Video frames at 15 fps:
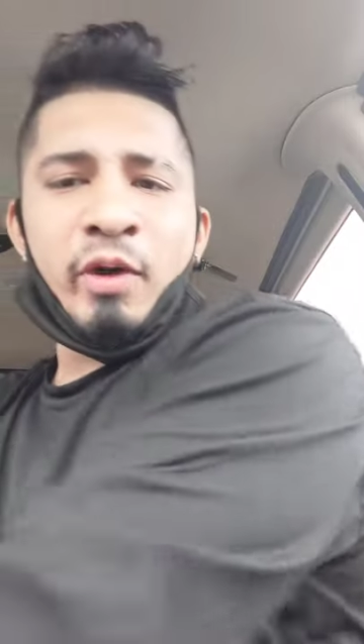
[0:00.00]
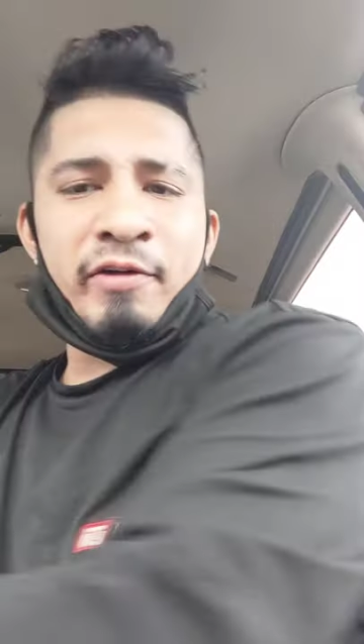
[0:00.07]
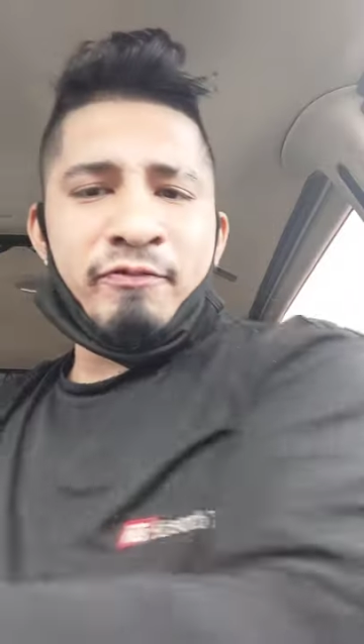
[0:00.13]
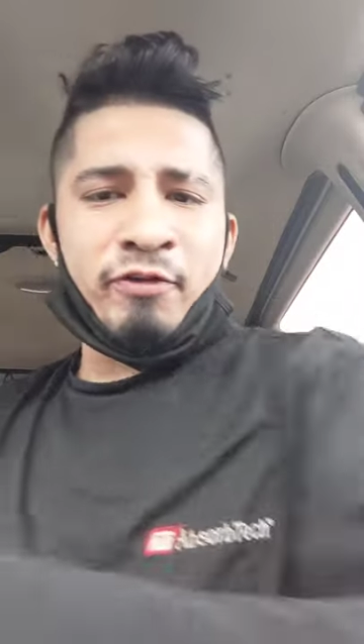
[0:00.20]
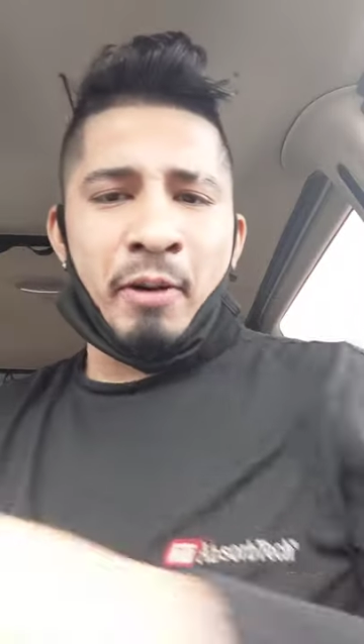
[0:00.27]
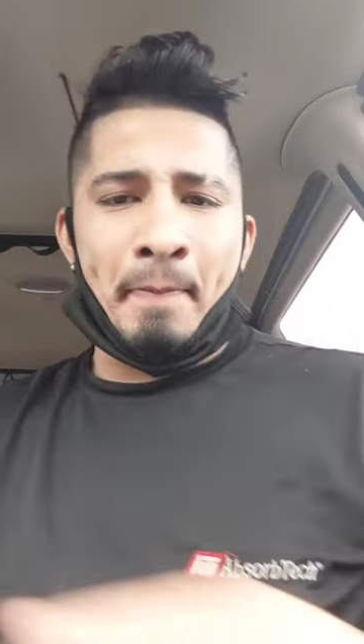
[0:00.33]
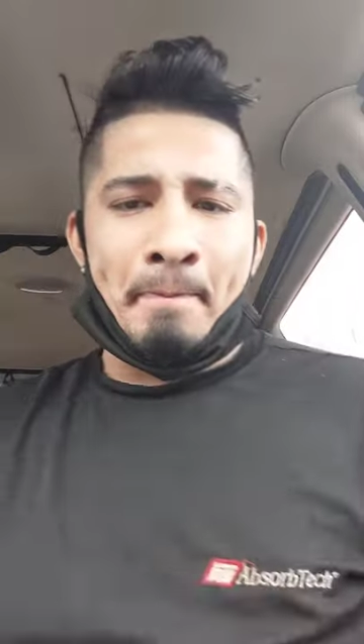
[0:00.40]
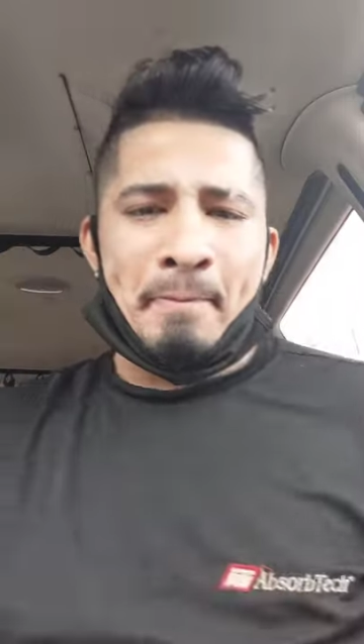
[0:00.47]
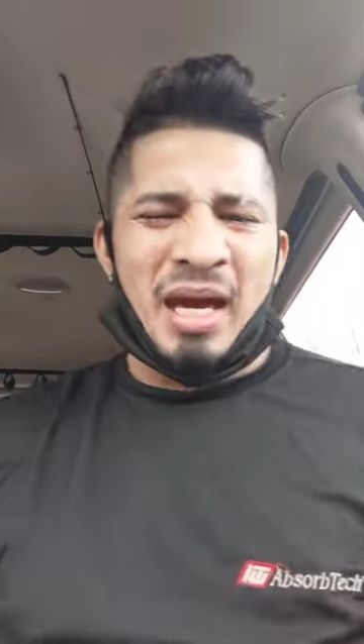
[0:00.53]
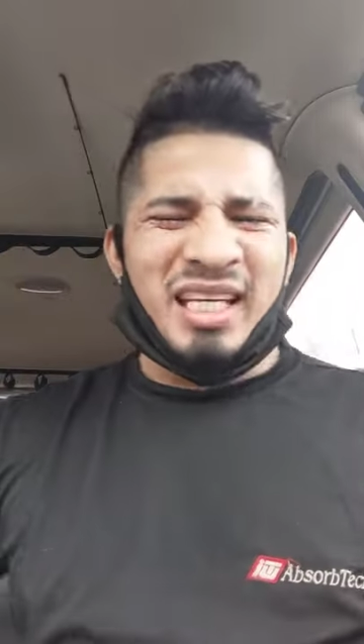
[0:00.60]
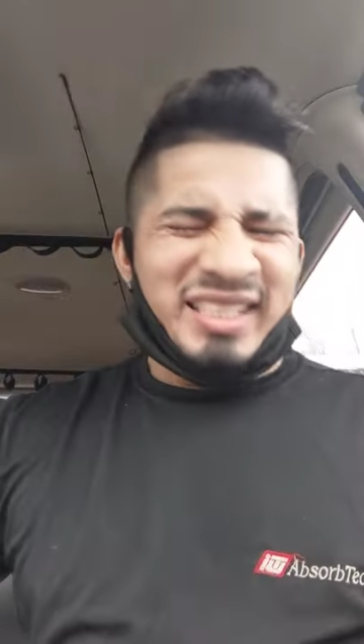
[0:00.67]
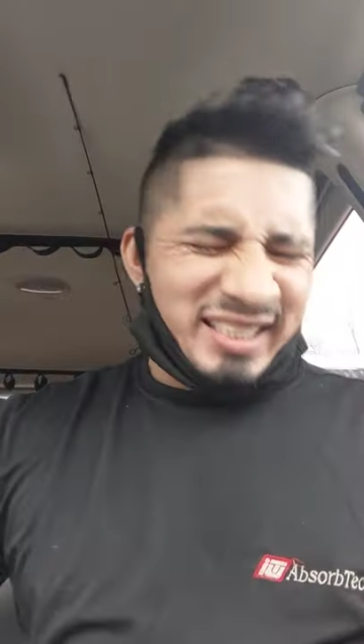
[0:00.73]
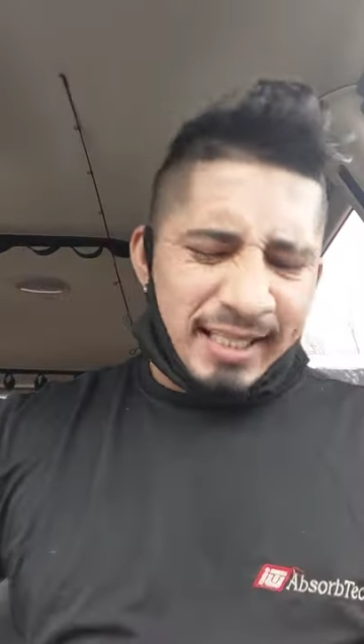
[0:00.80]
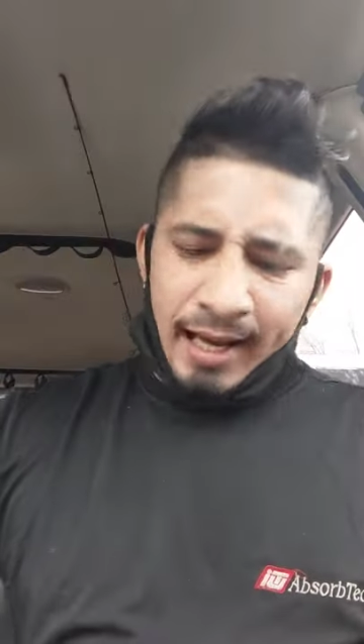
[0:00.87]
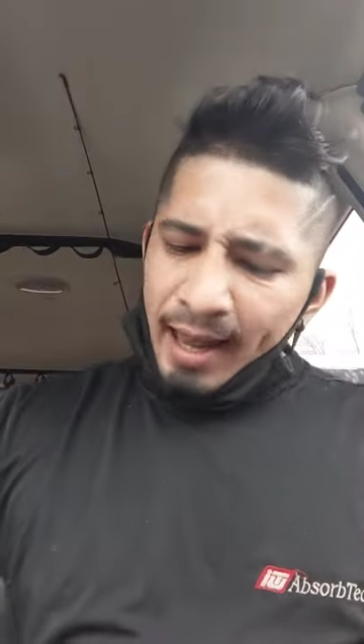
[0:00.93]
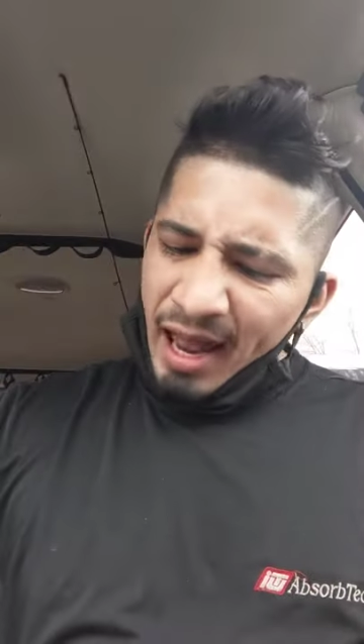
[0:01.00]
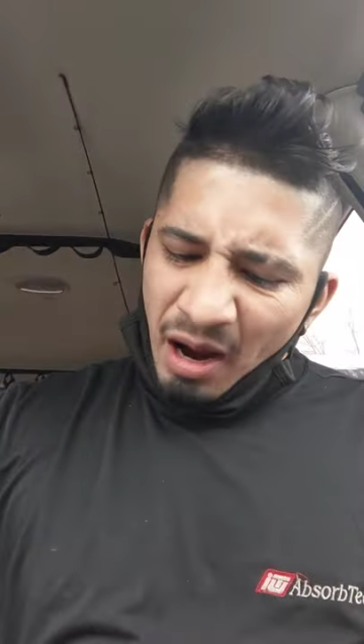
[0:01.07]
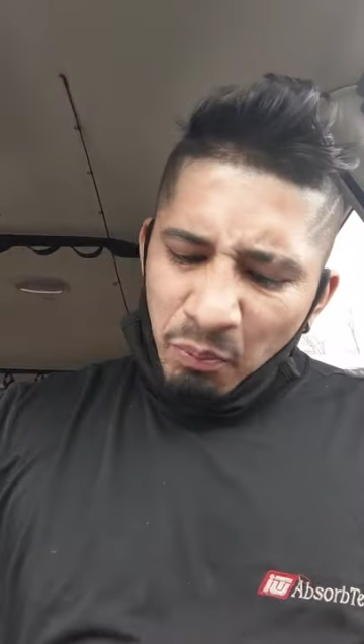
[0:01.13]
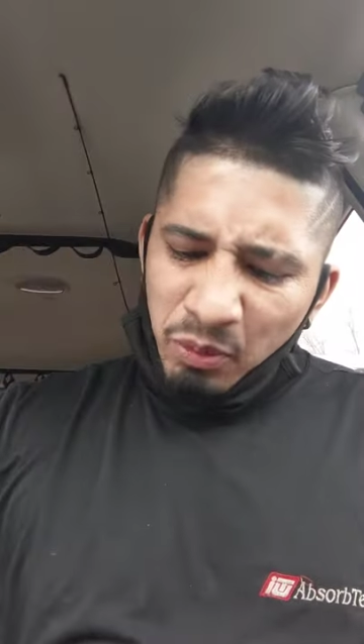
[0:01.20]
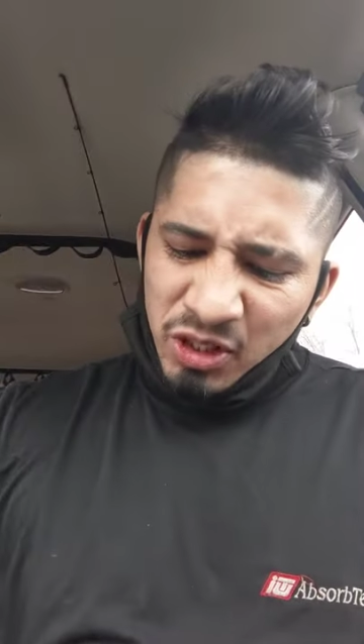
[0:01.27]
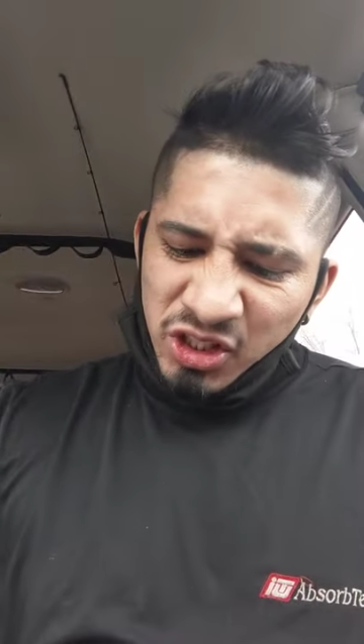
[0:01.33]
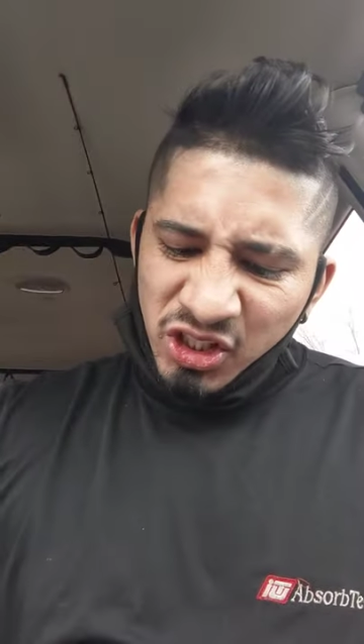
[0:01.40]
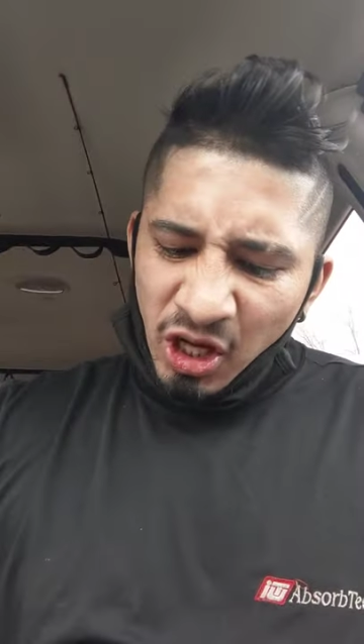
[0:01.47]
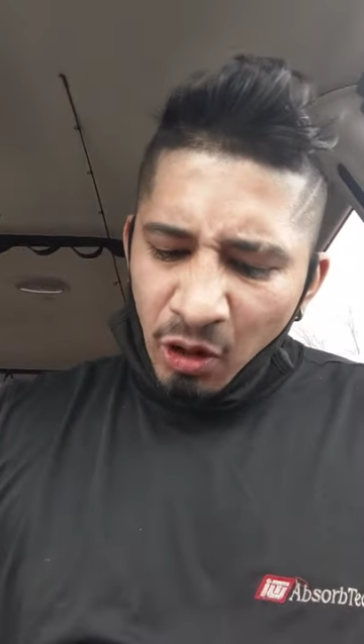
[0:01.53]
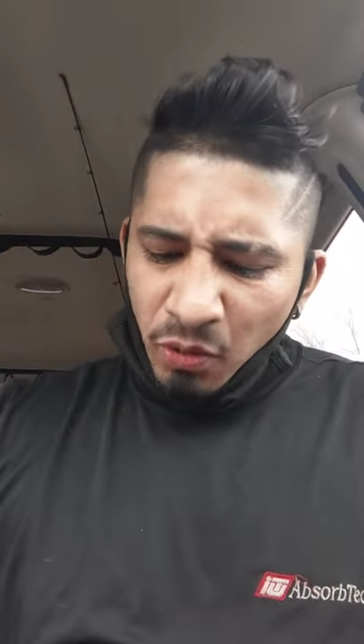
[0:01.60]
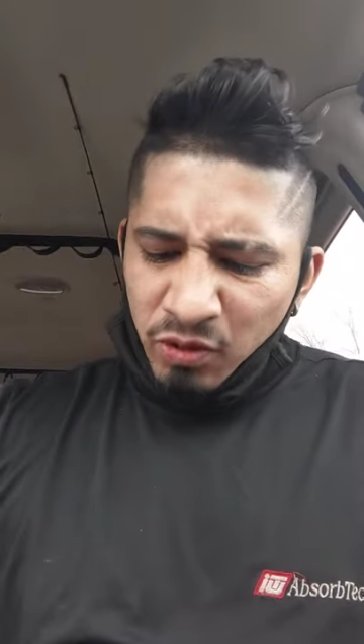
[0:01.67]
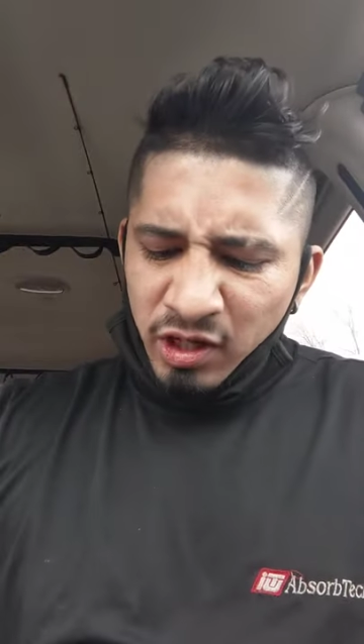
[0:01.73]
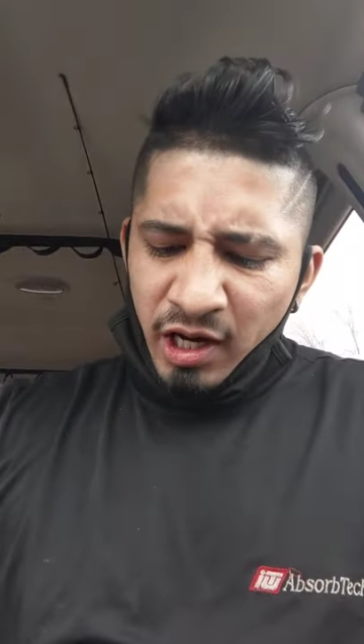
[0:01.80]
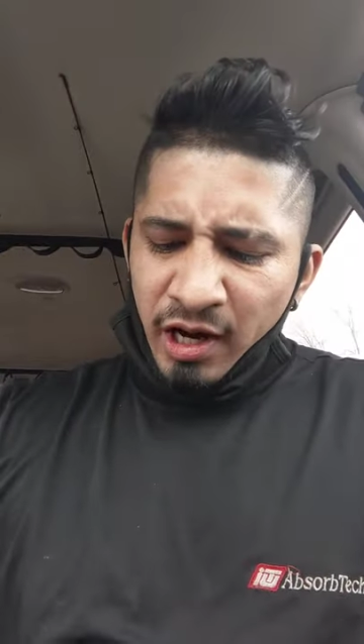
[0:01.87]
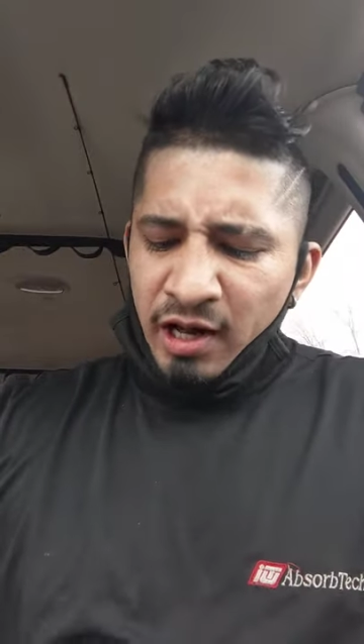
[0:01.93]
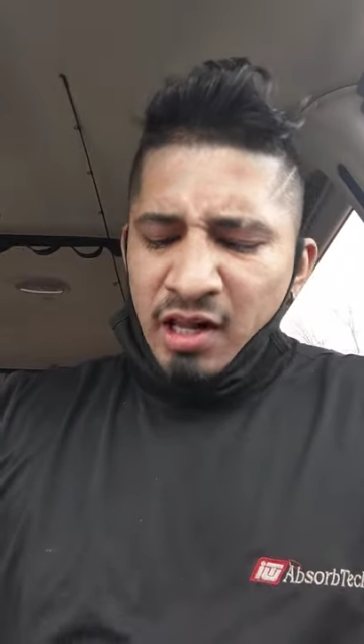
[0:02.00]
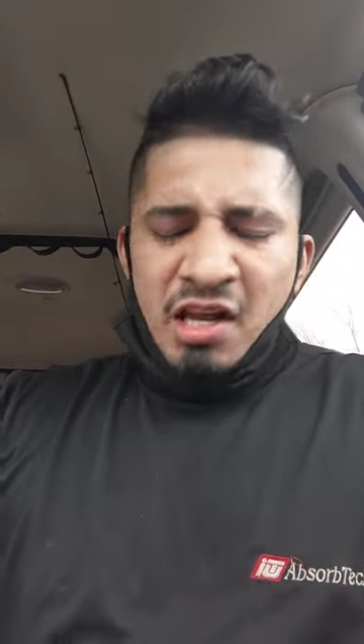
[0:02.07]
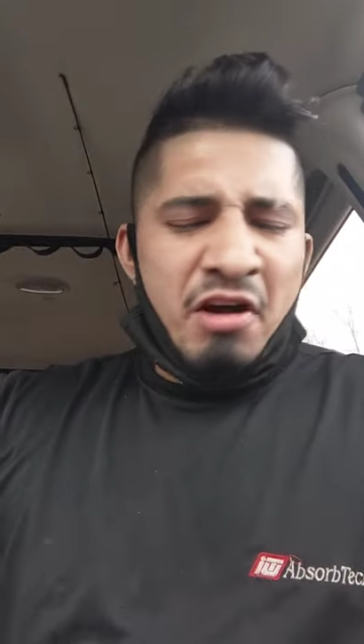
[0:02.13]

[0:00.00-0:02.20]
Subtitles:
way from Mesa, Arizona,